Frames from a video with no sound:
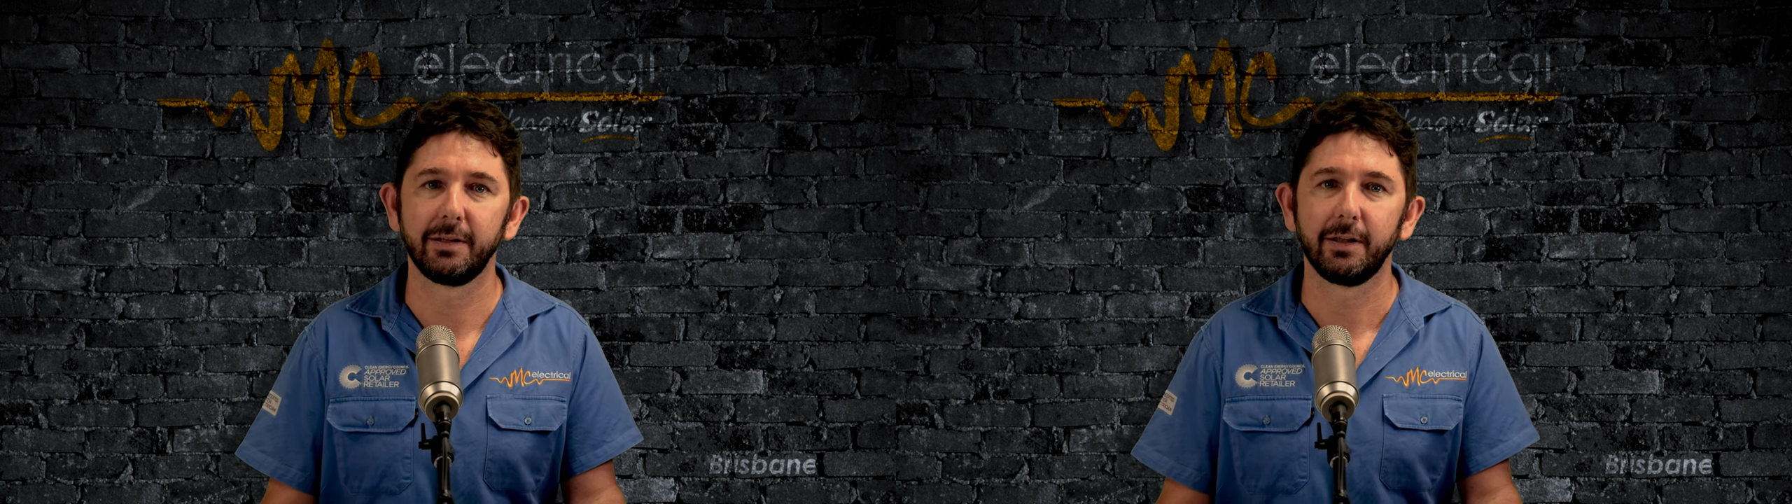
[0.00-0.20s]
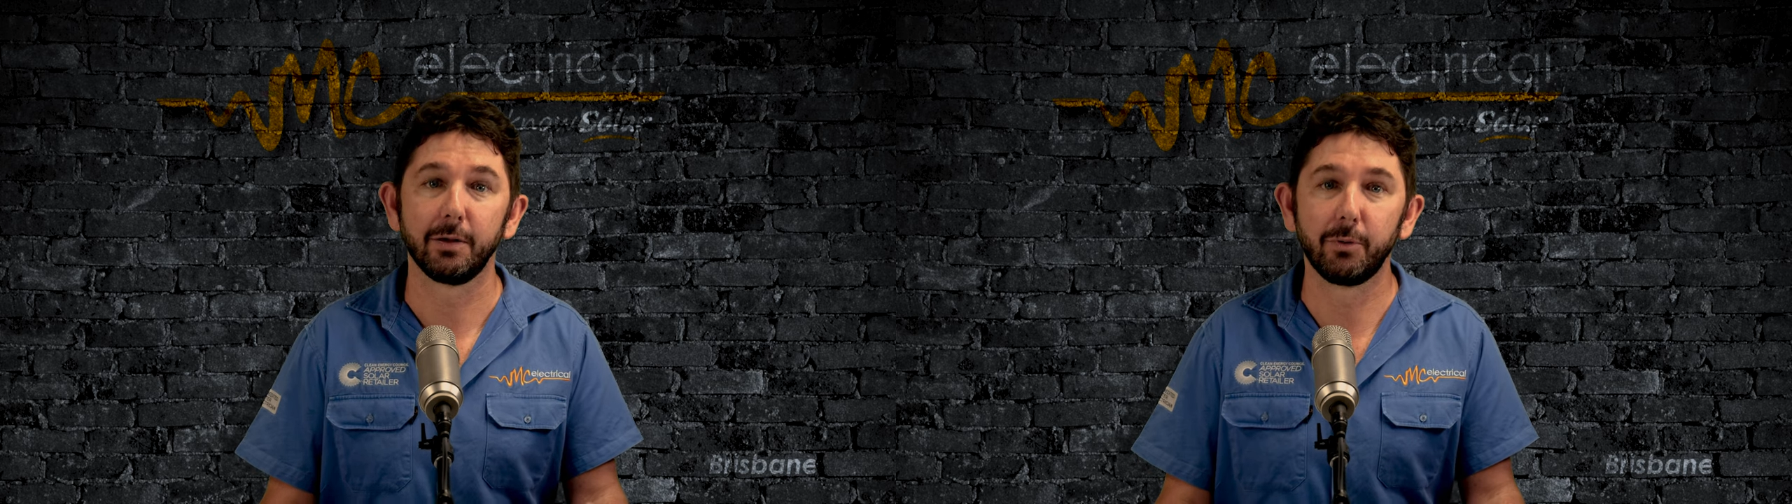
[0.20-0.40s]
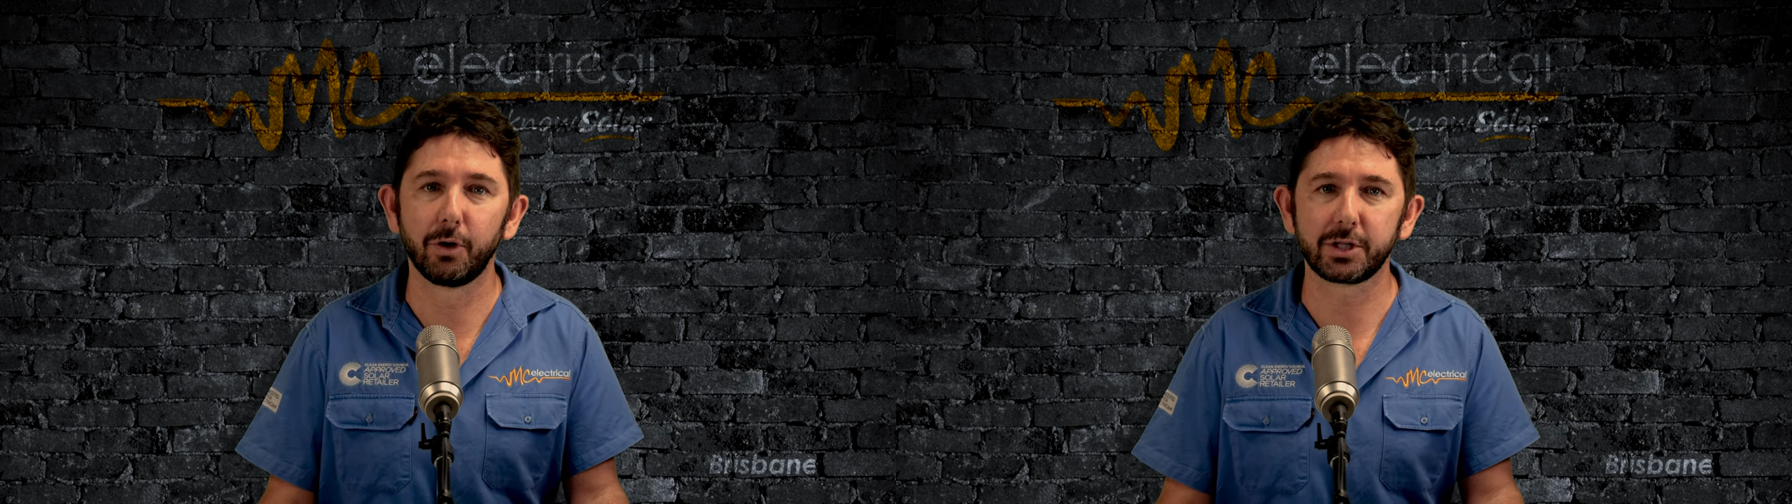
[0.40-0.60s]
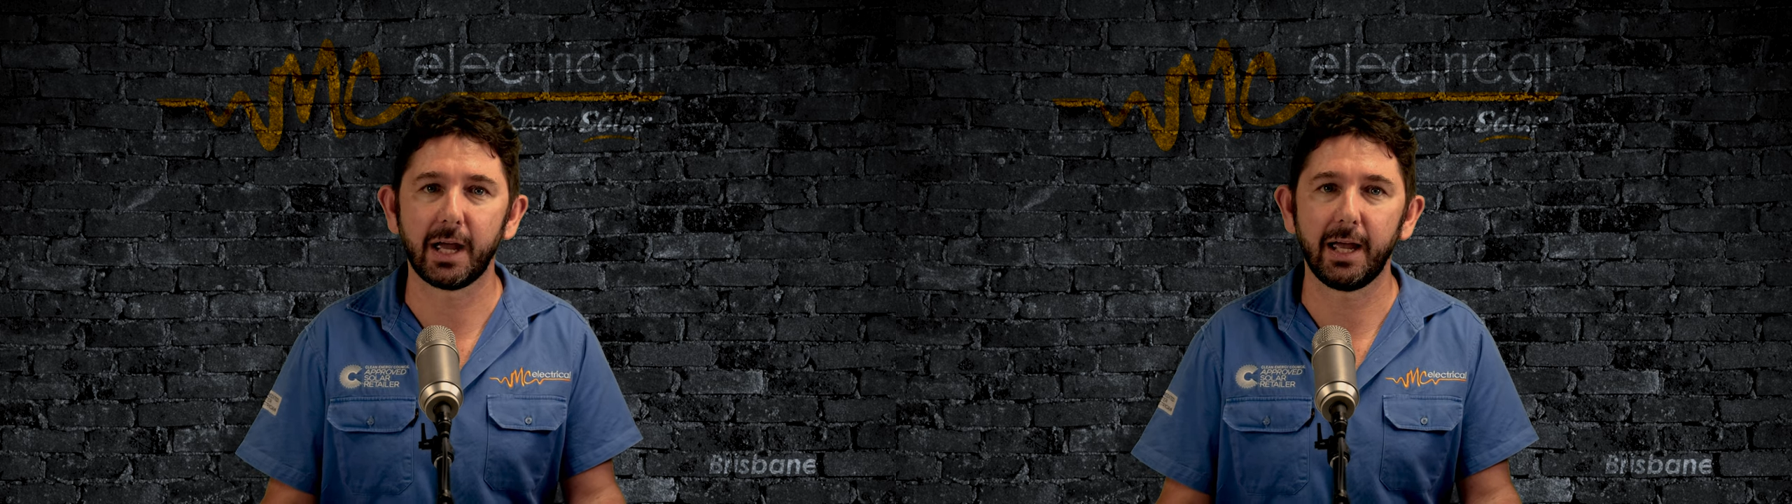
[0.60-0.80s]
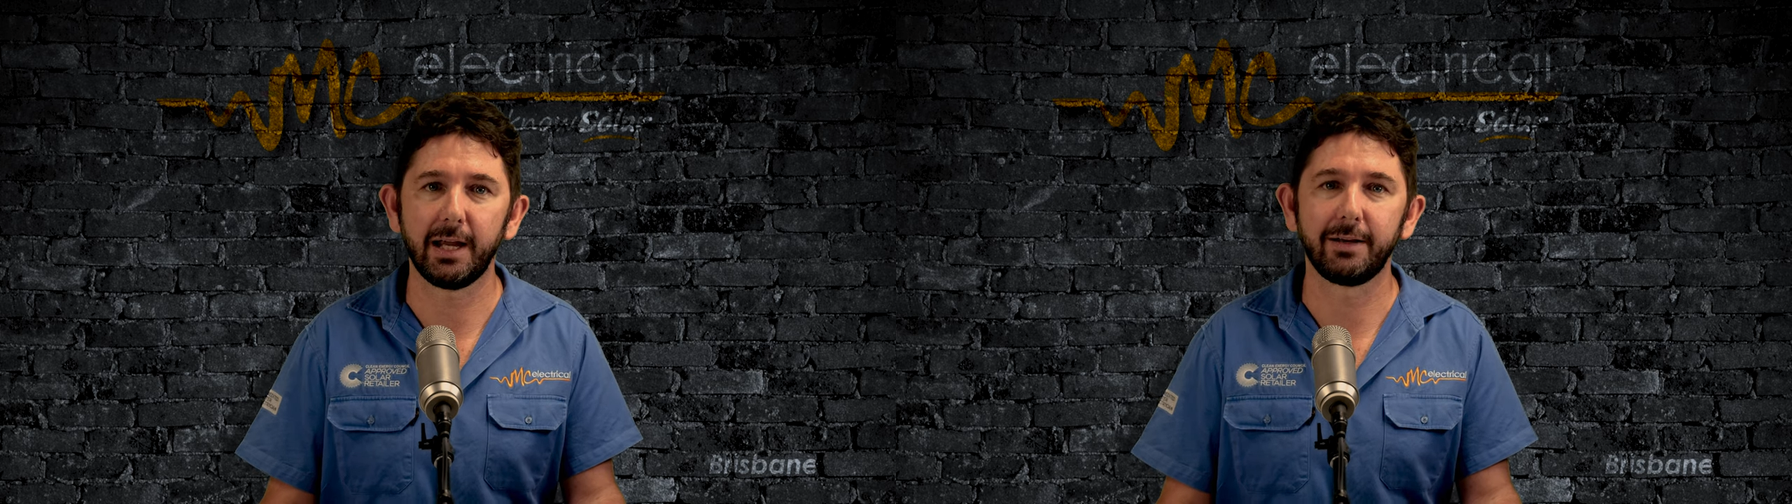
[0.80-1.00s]
The more
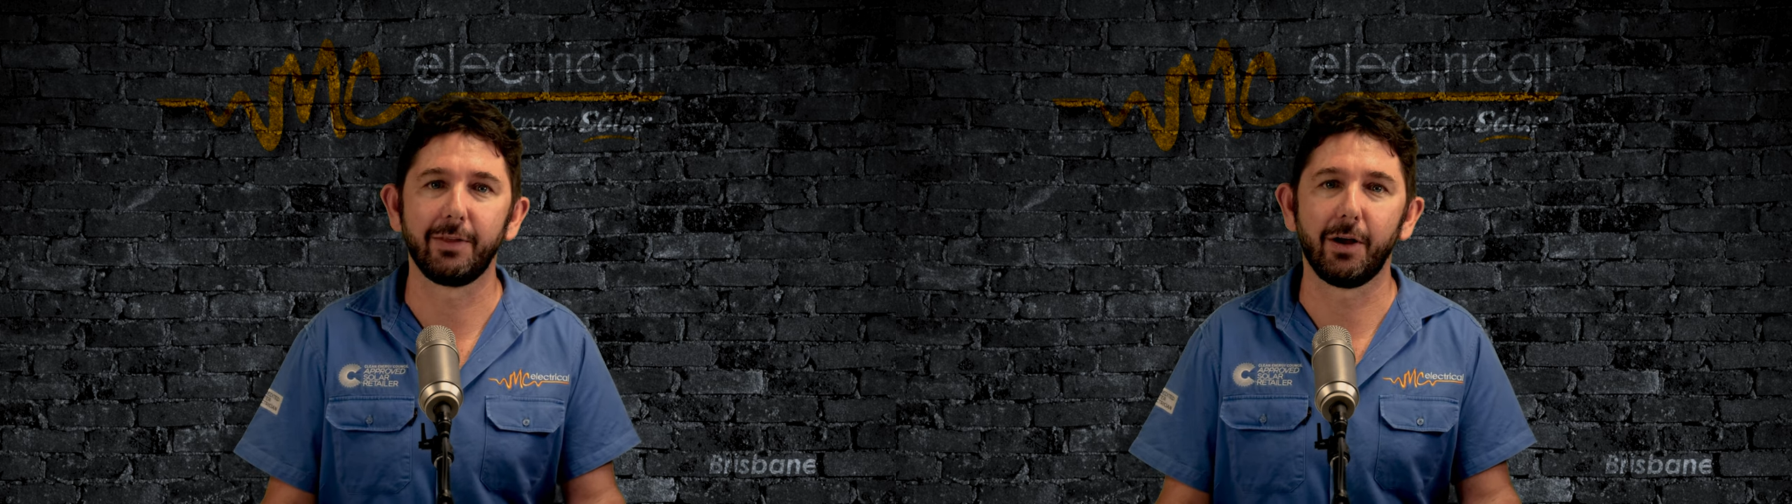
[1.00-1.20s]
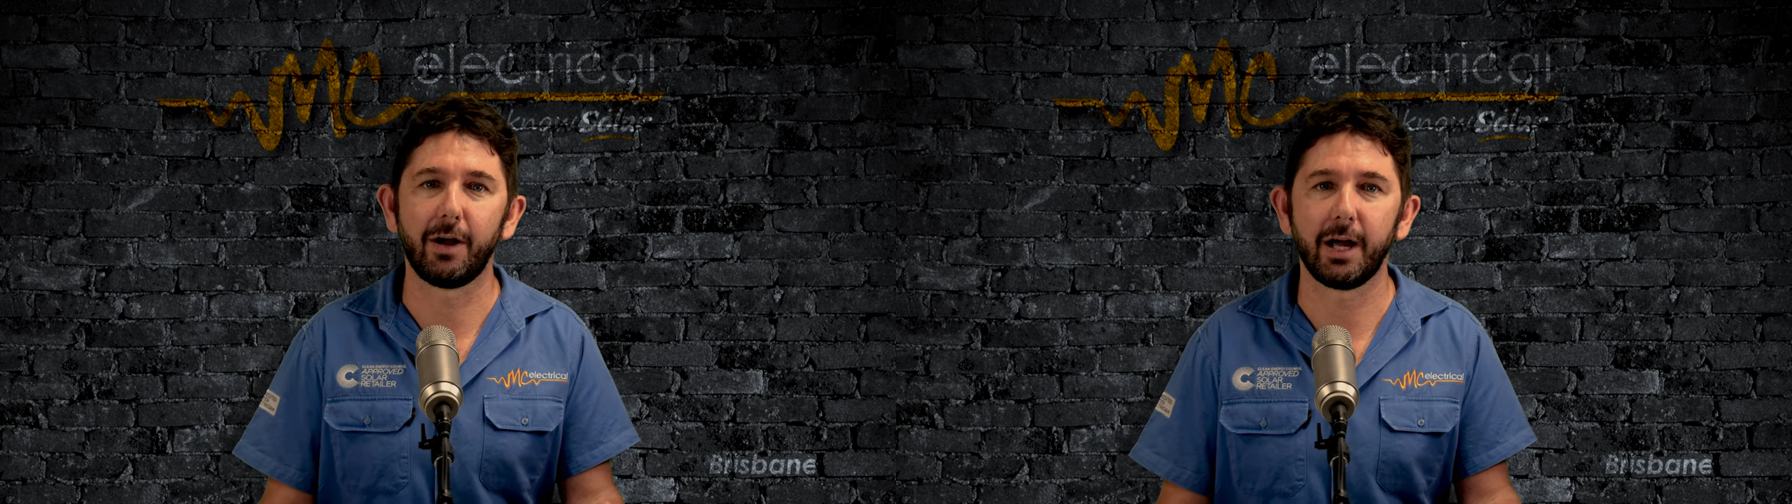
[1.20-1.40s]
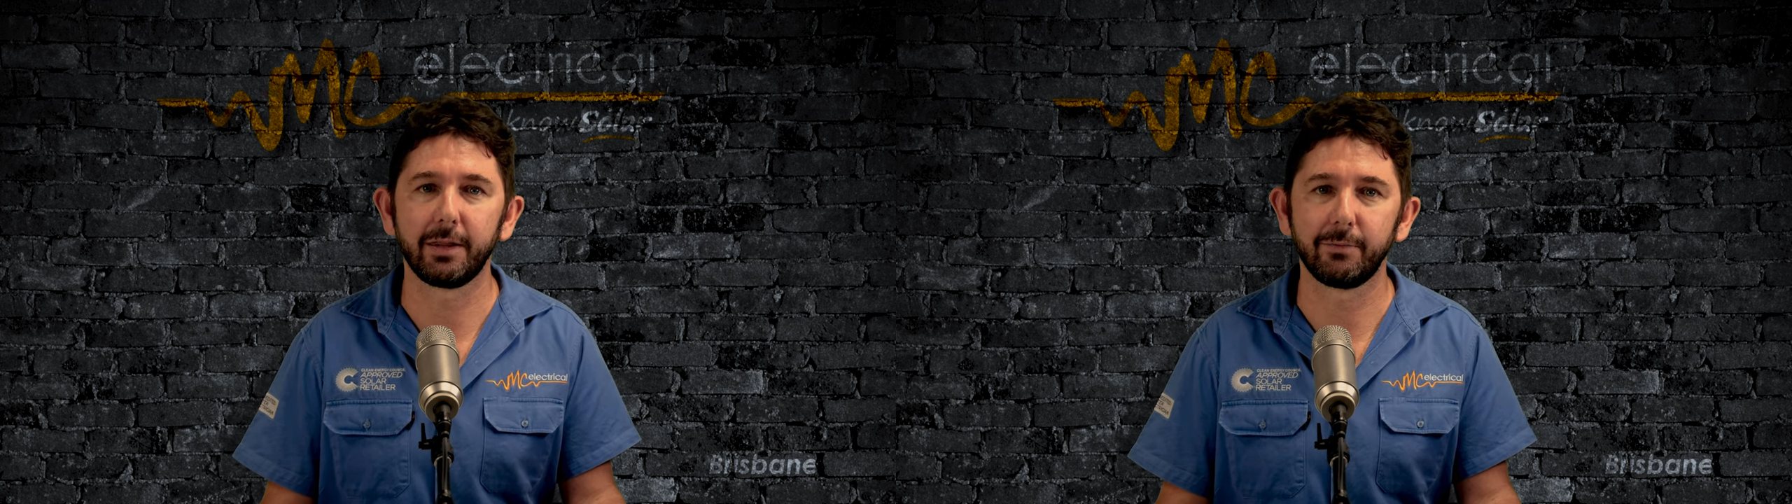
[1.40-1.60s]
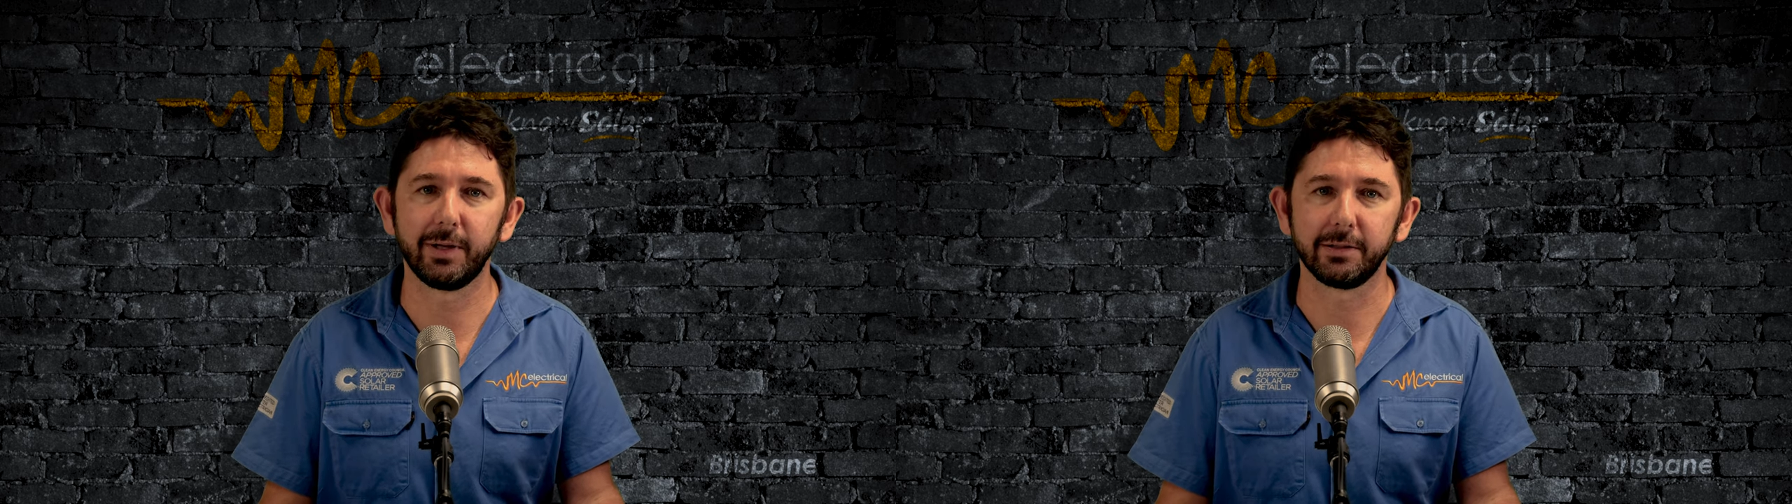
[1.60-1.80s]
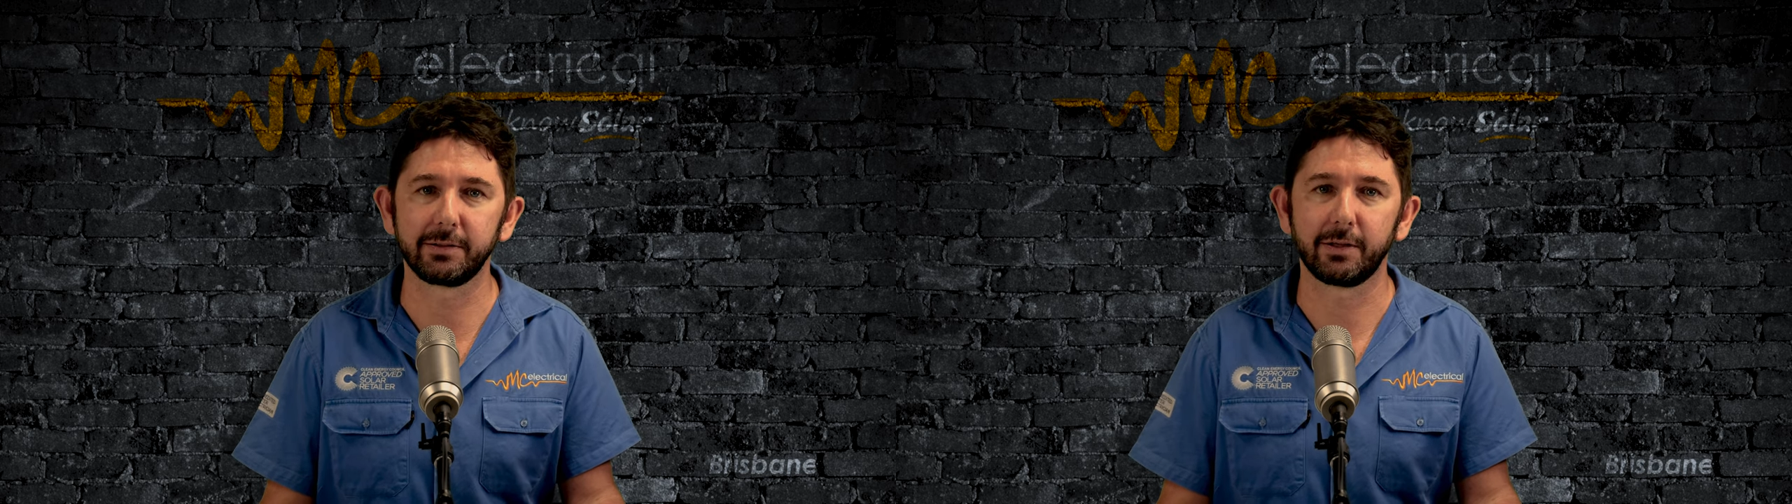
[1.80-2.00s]
shade, the higher the risk